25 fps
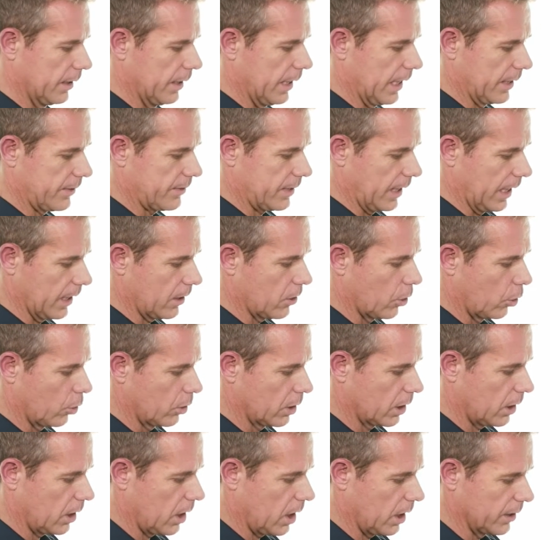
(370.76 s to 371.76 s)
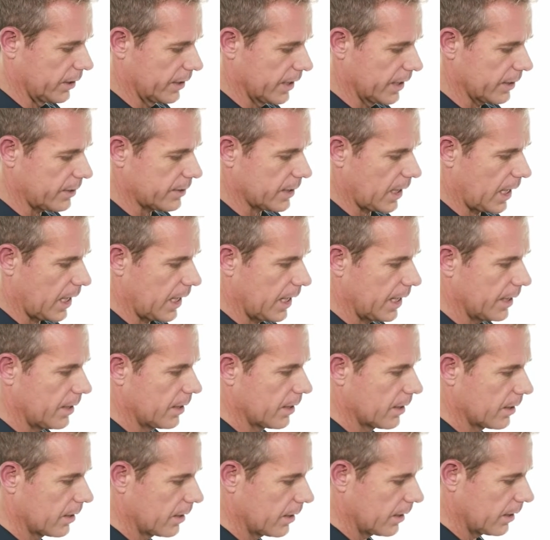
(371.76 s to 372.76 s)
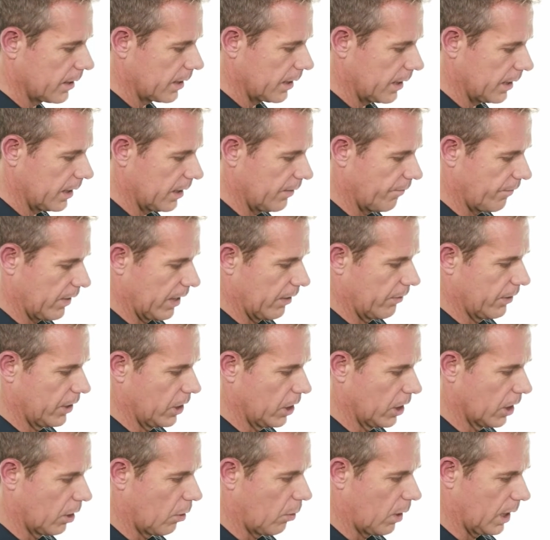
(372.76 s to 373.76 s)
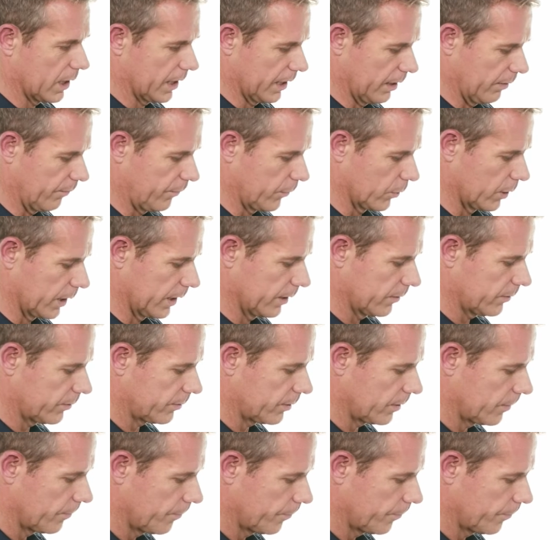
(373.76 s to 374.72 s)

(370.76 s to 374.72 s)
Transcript: a stakeholder on this side, very low on influence.